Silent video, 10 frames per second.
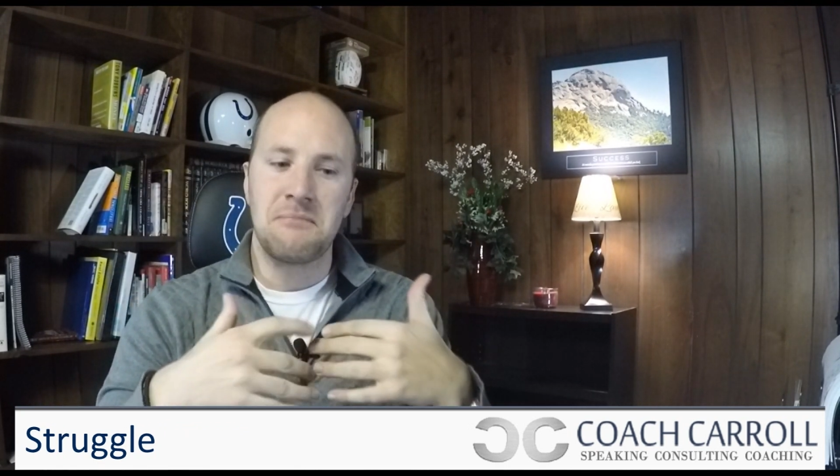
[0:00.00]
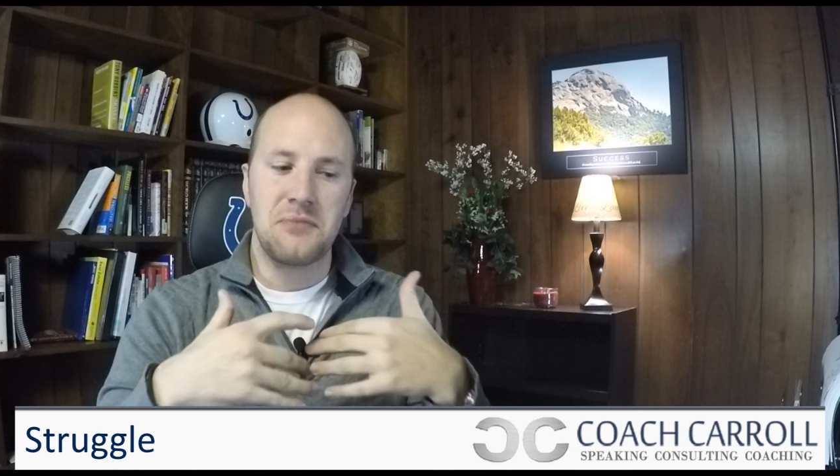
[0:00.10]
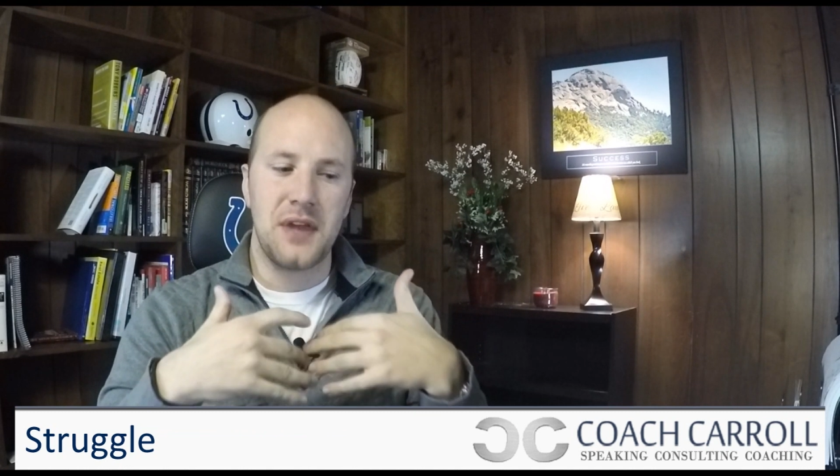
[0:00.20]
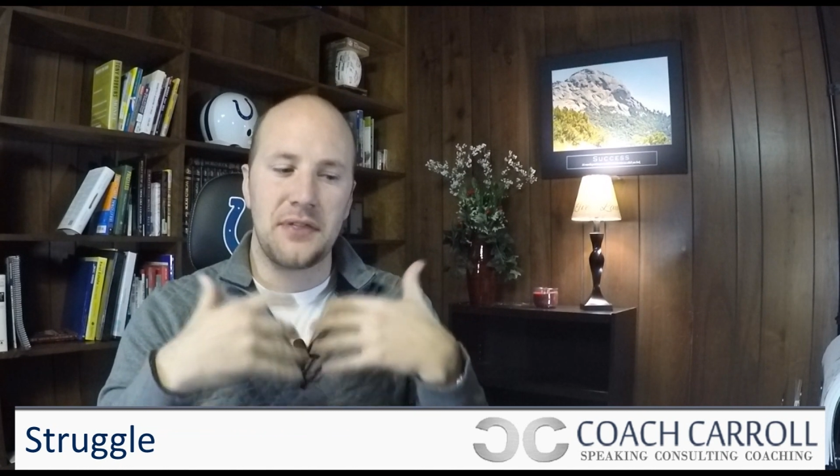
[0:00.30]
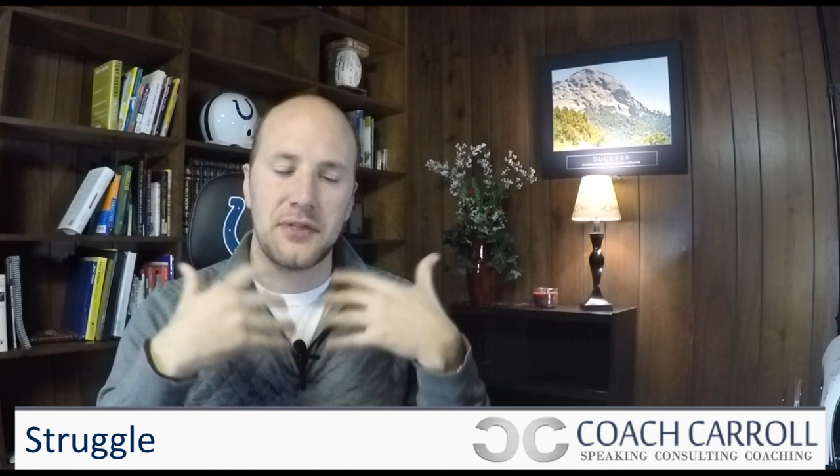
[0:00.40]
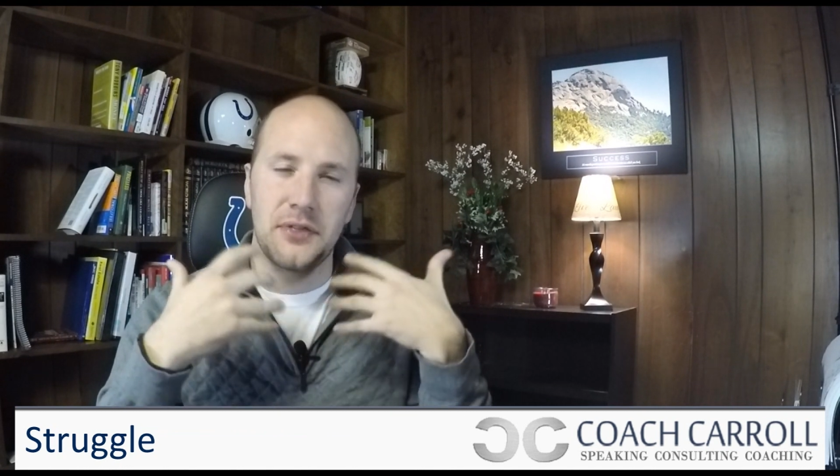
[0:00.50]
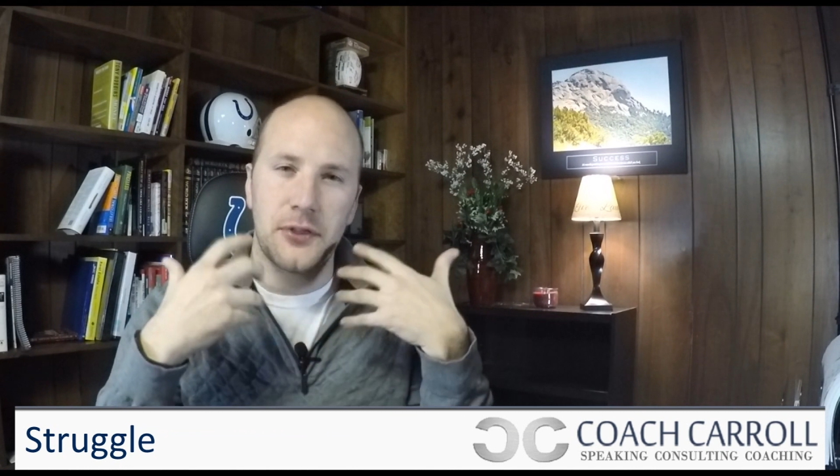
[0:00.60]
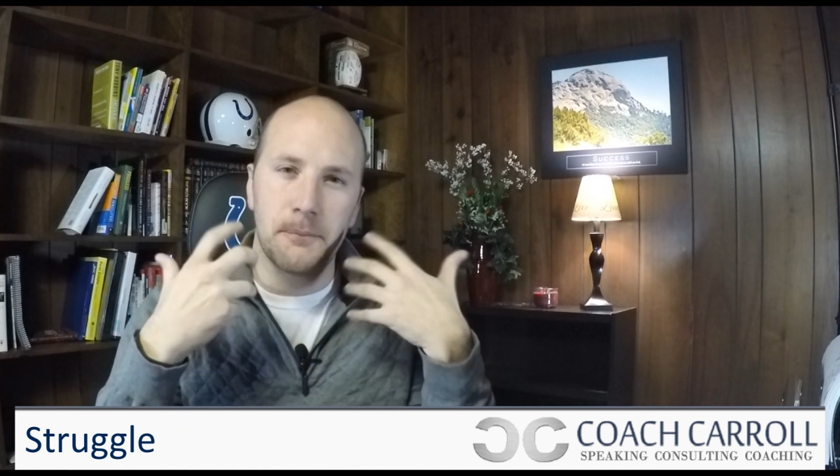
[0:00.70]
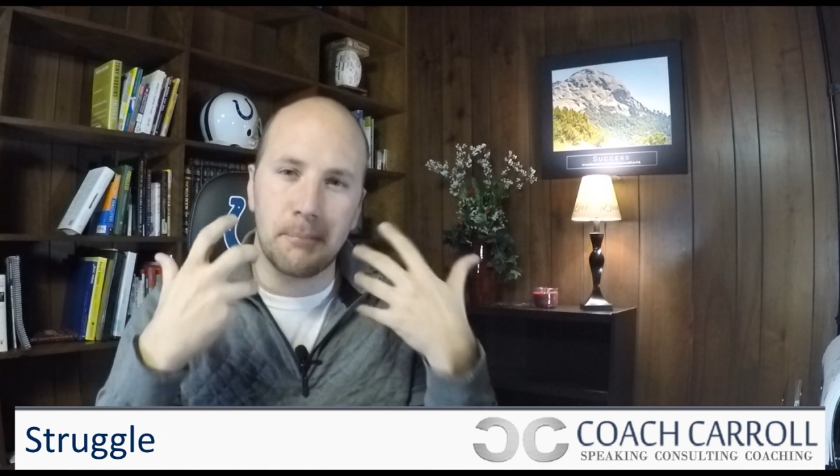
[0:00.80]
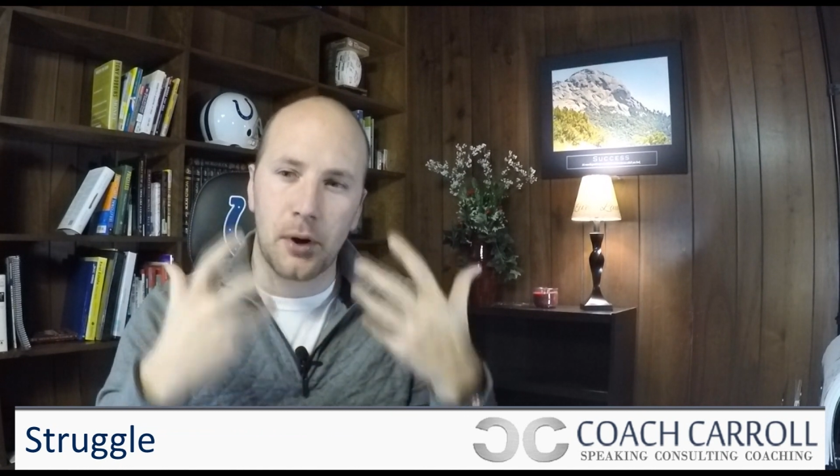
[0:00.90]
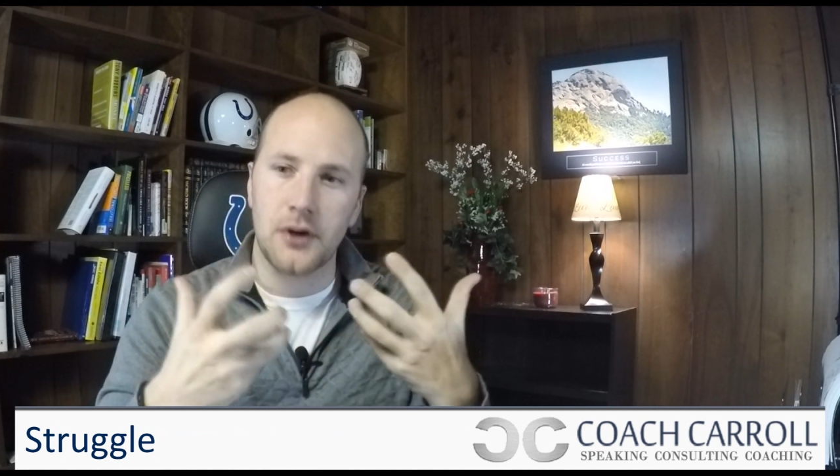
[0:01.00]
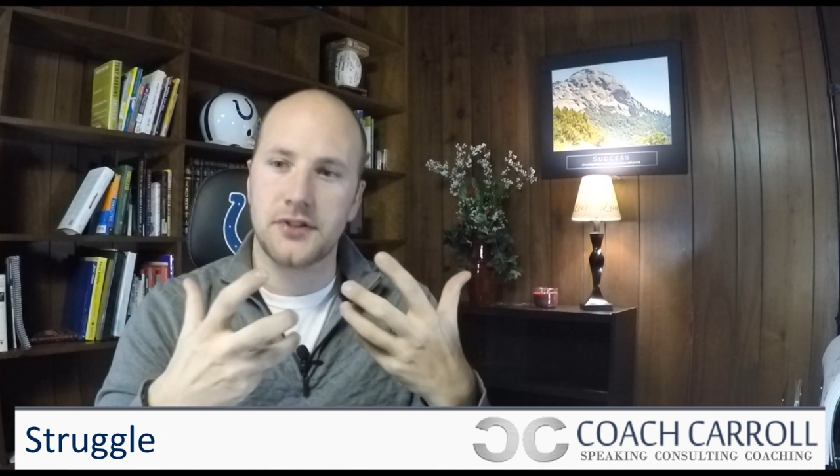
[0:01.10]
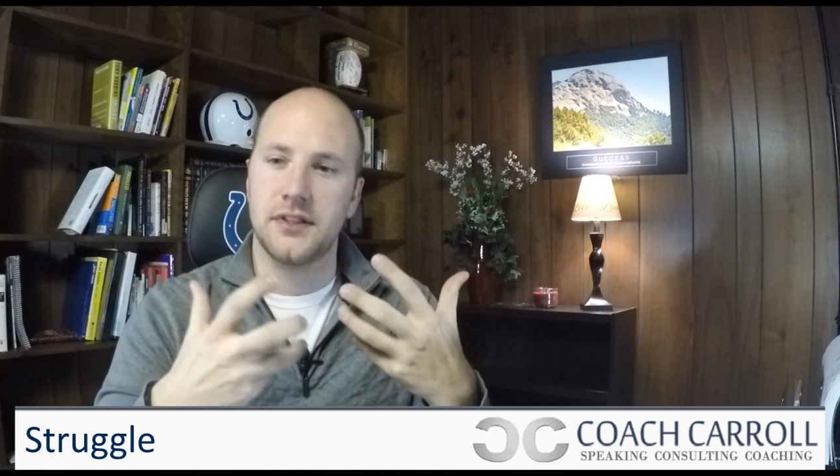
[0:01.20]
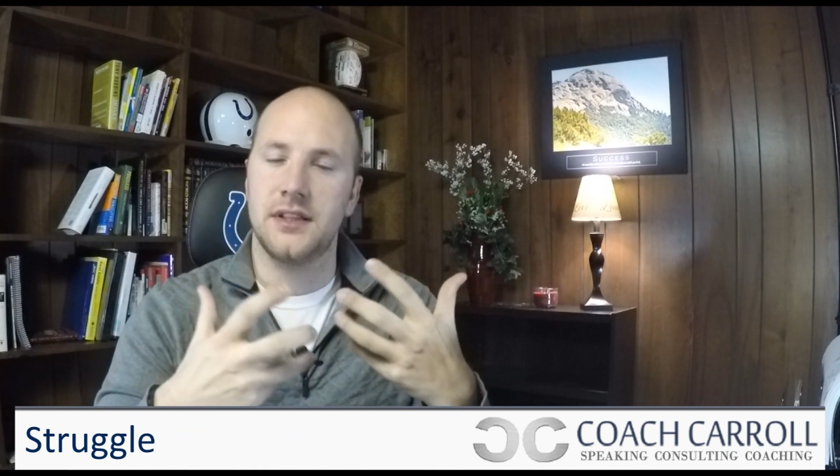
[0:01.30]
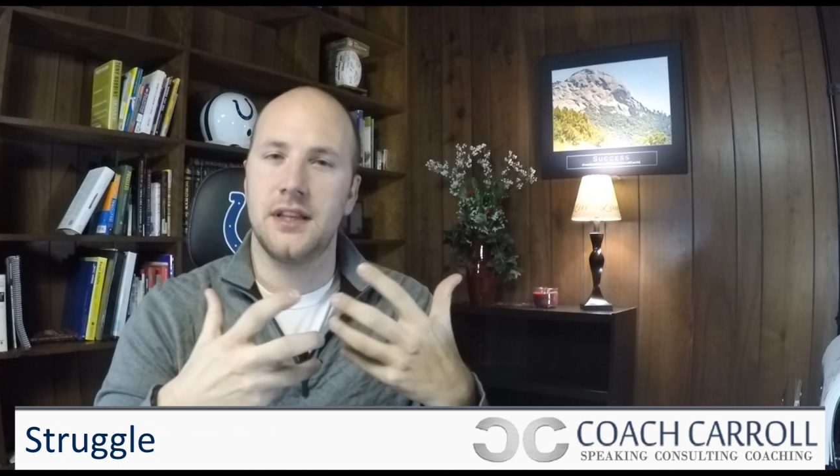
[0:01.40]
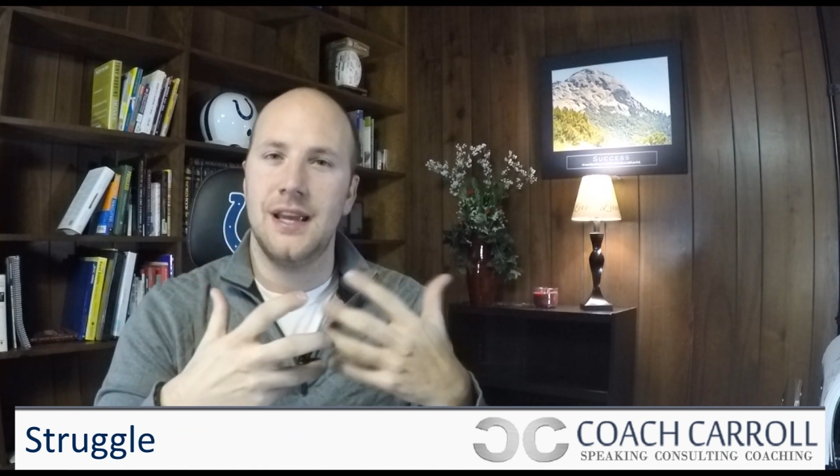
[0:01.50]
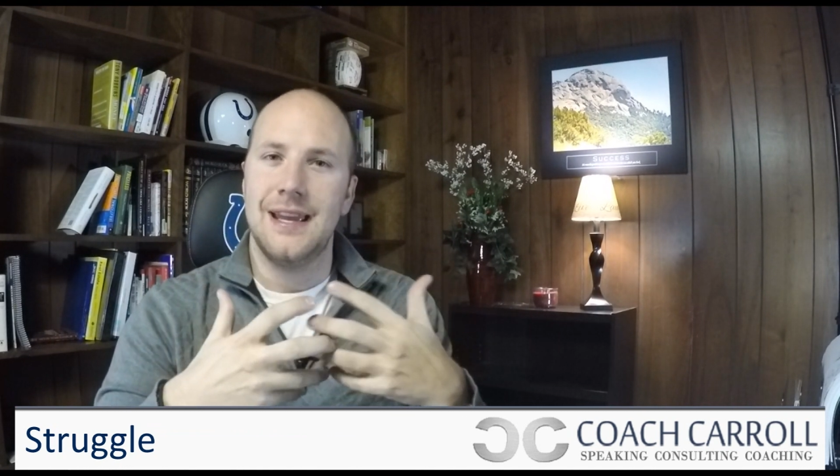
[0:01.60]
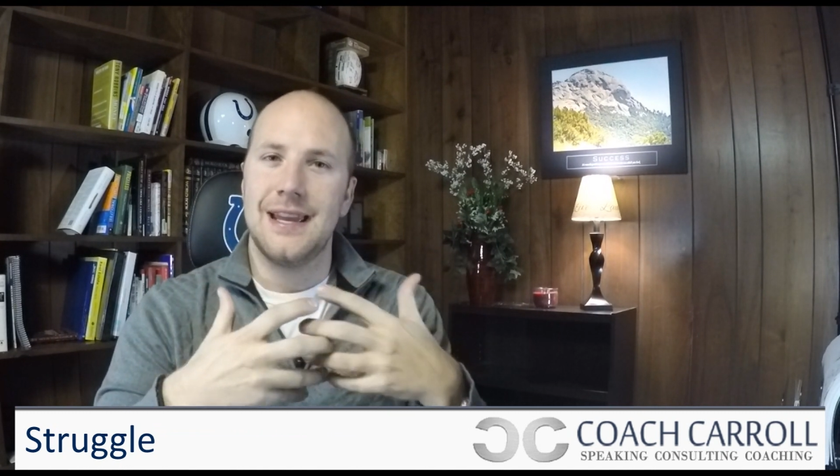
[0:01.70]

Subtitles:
that the person